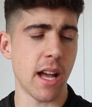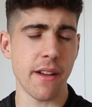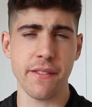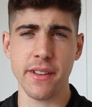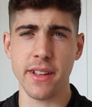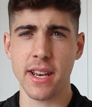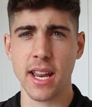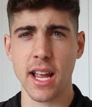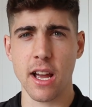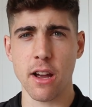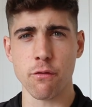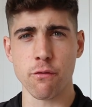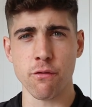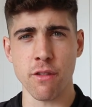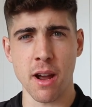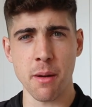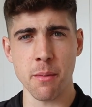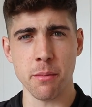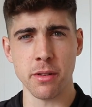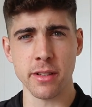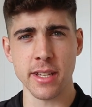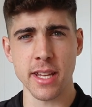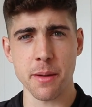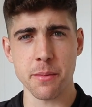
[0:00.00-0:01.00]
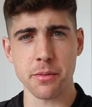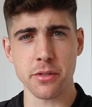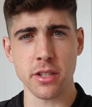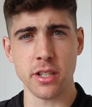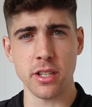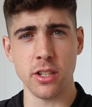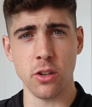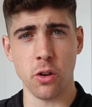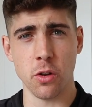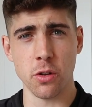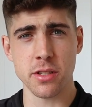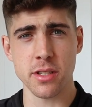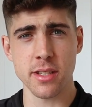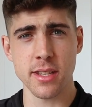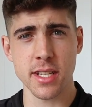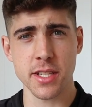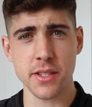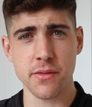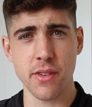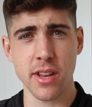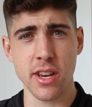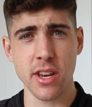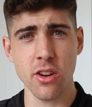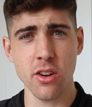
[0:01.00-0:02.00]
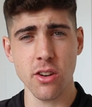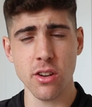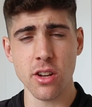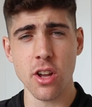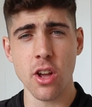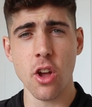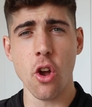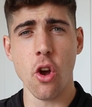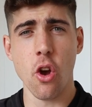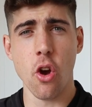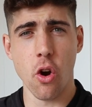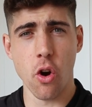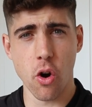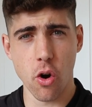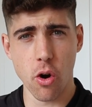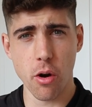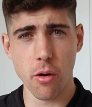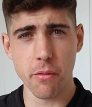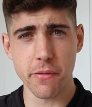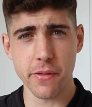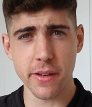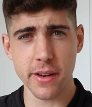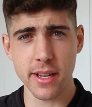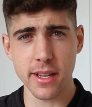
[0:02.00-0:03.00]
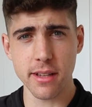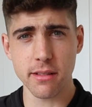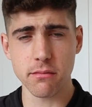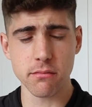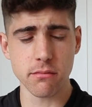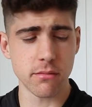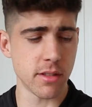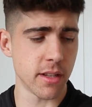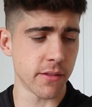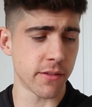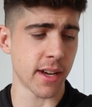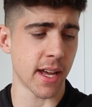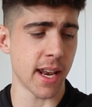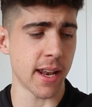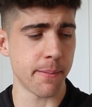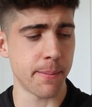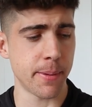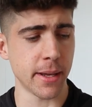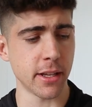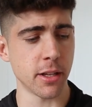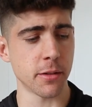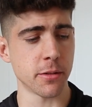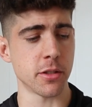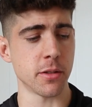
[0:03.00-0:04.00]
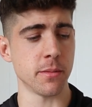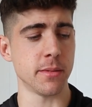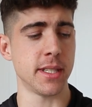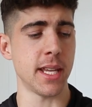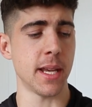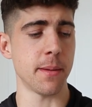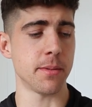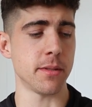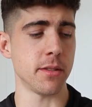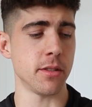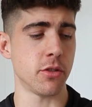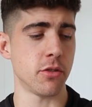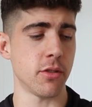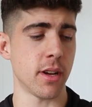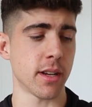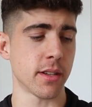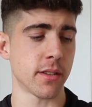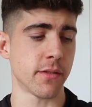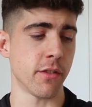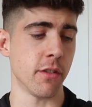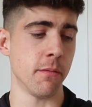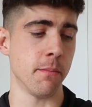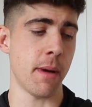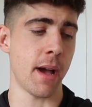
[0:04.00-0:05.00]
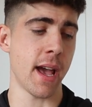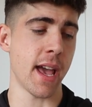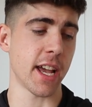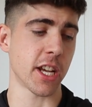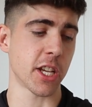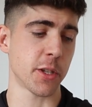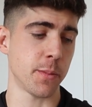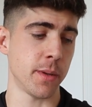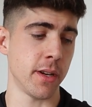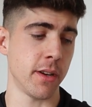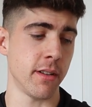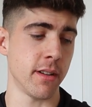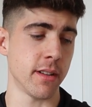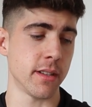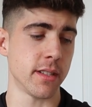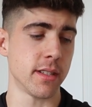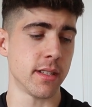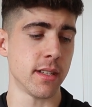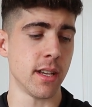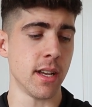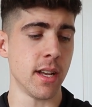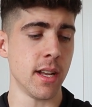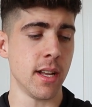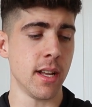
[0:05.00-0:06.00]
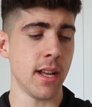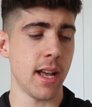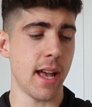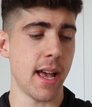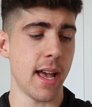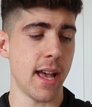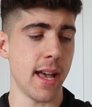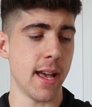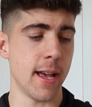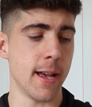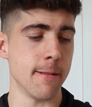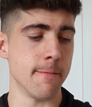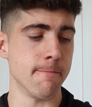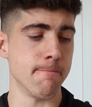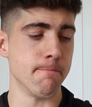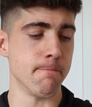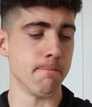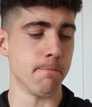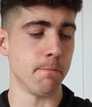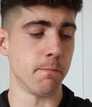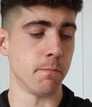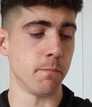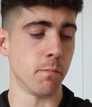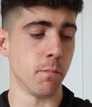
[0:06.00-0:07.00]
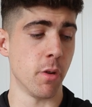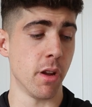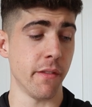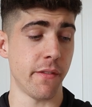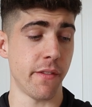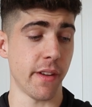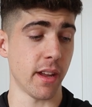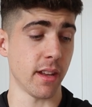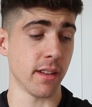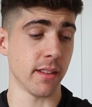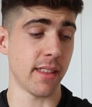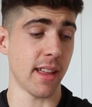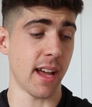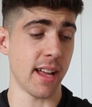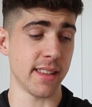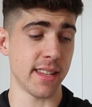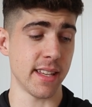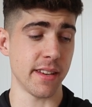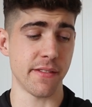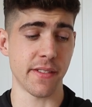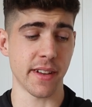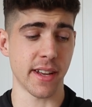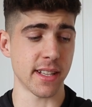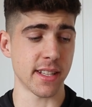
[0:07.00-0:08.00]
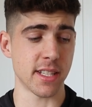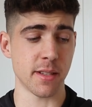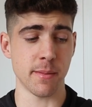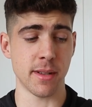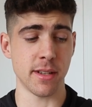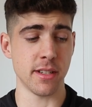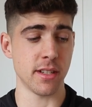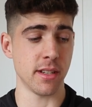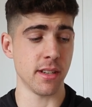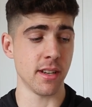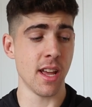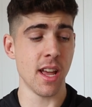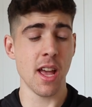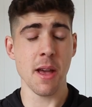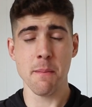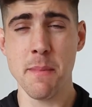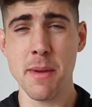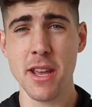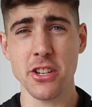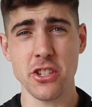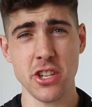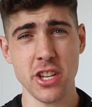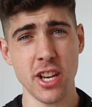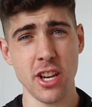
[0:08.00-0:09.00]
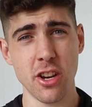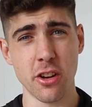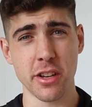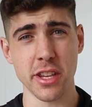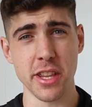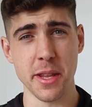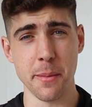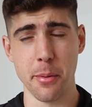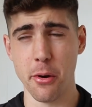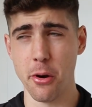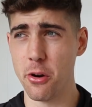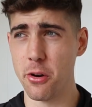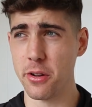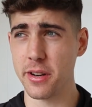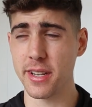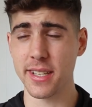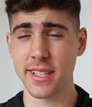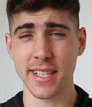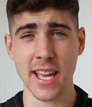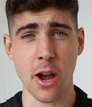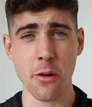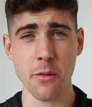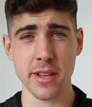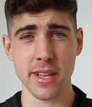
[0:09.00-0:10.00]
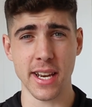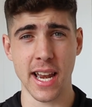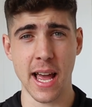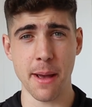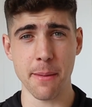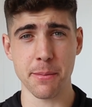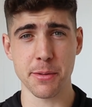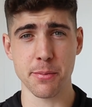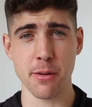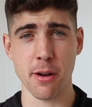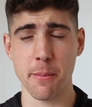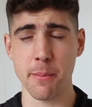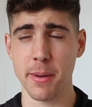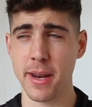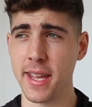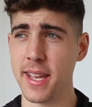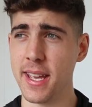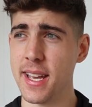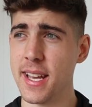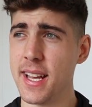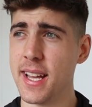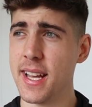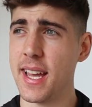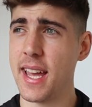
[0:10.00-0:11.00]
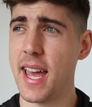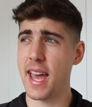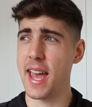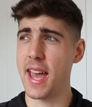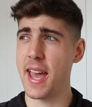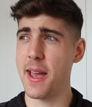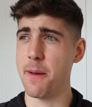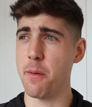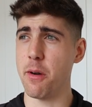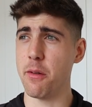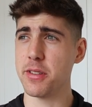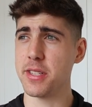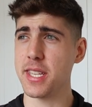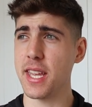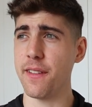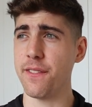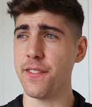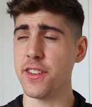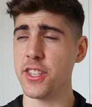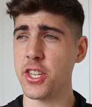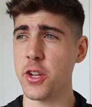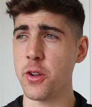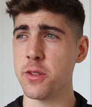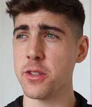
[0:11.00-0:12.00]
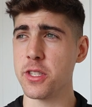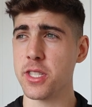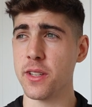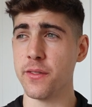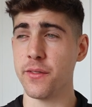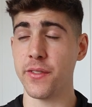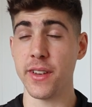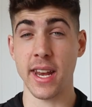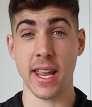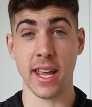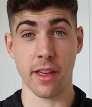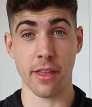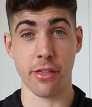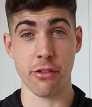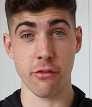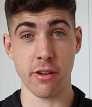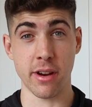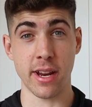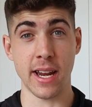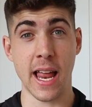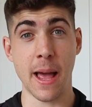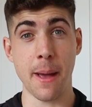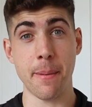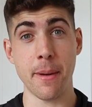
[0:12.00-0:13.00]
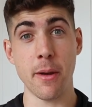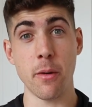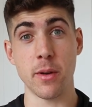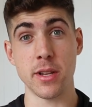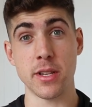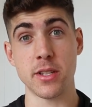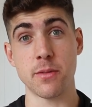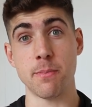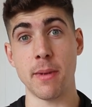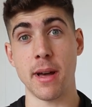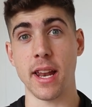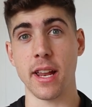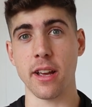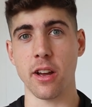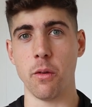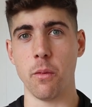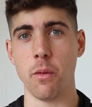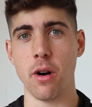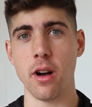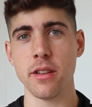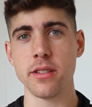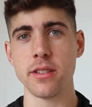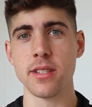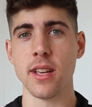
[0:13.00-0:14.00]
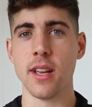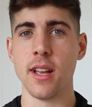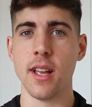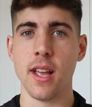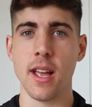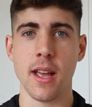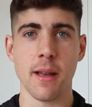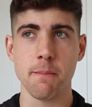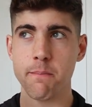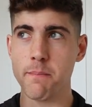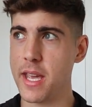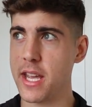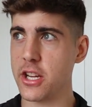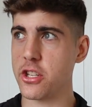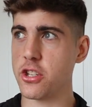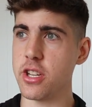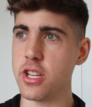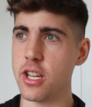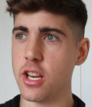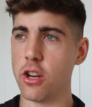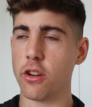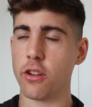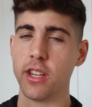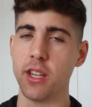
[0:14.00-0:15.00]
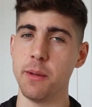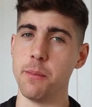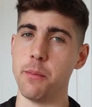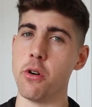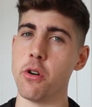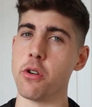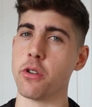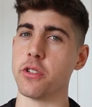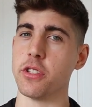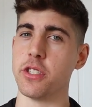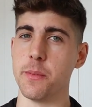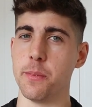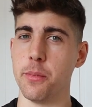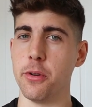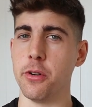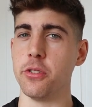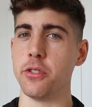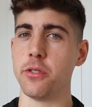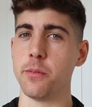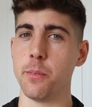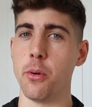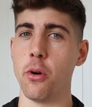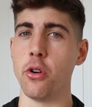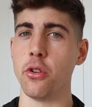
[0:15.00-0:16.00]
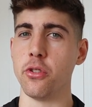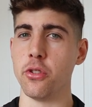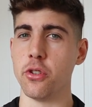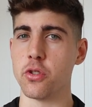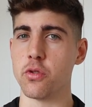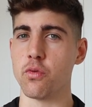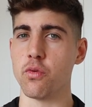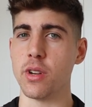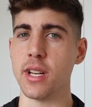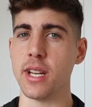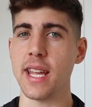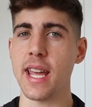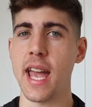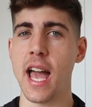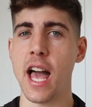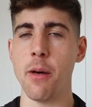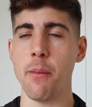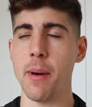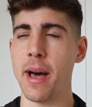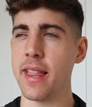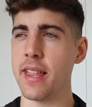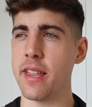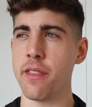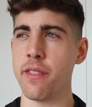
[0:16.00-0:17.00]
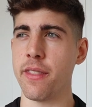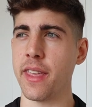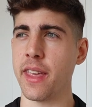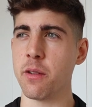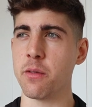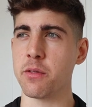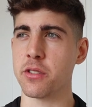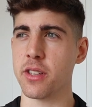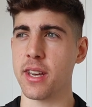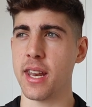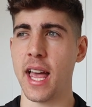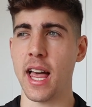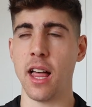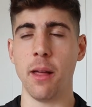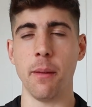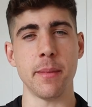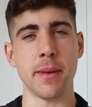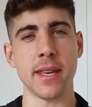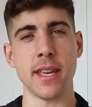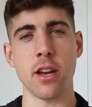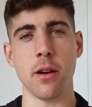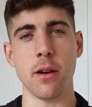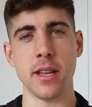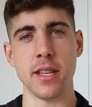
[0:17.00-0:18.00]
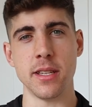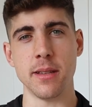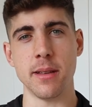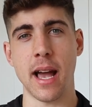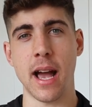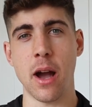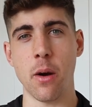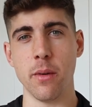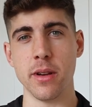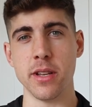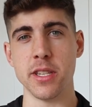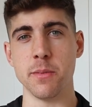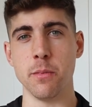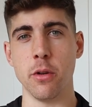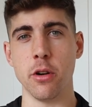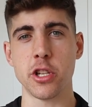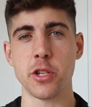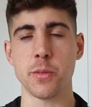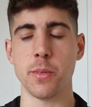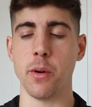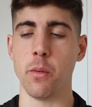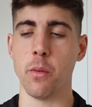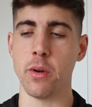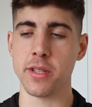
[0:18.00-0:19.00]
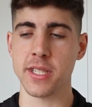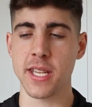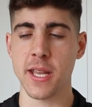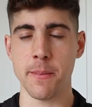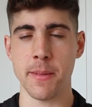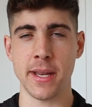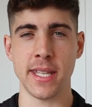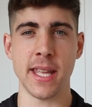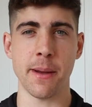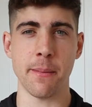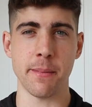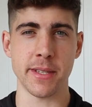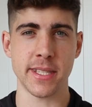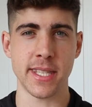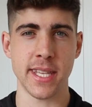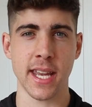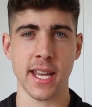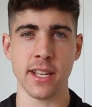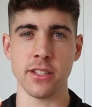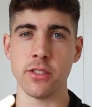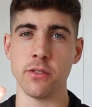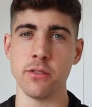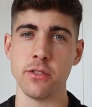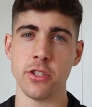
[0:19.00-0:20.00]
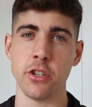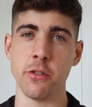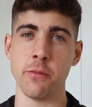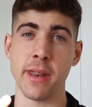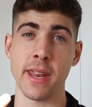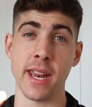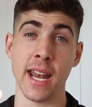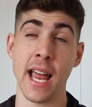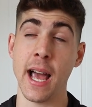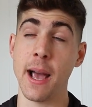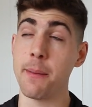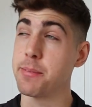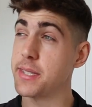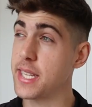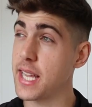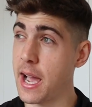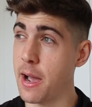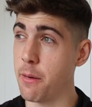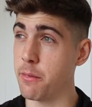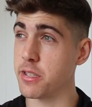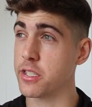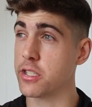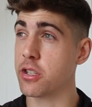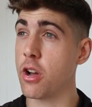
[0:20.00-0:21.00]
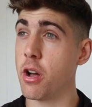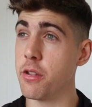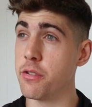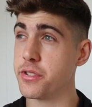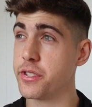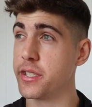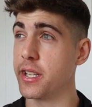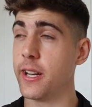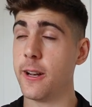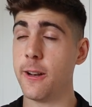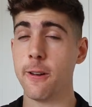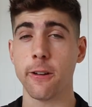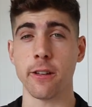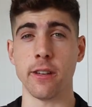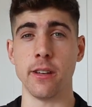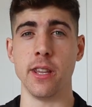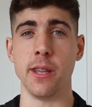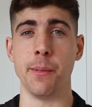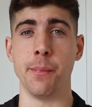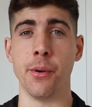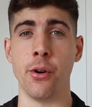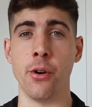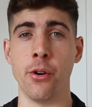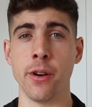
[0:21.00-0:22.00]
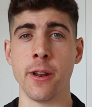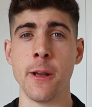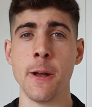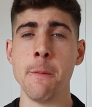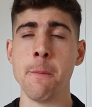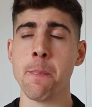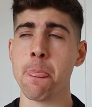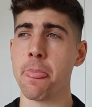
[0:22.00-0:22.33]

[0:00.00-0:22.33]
I feel like I've rambled absolutely loads in this video. Hopefully you've kind of picked up some tips and tricks from my experience. One thing that I did forget to mention, make sure you look at the board and count your laps properly. Obviously, if you're doing something like a three lapper, which Malaga was, make sure you look at the board, because the board does really help. I didn't think it was going to help me out as much, but once I made that mistake of doing too many laps, I was constantly looking at the board.